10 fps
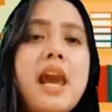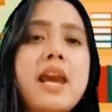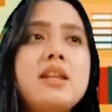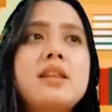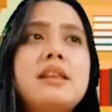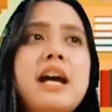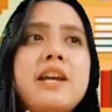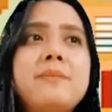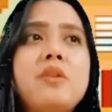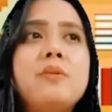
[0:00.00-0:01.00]
any
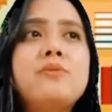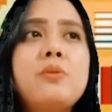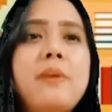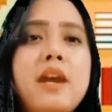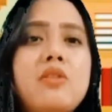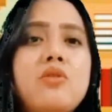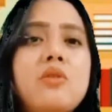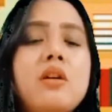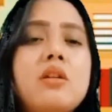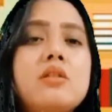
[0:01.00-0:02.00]
type of tobacco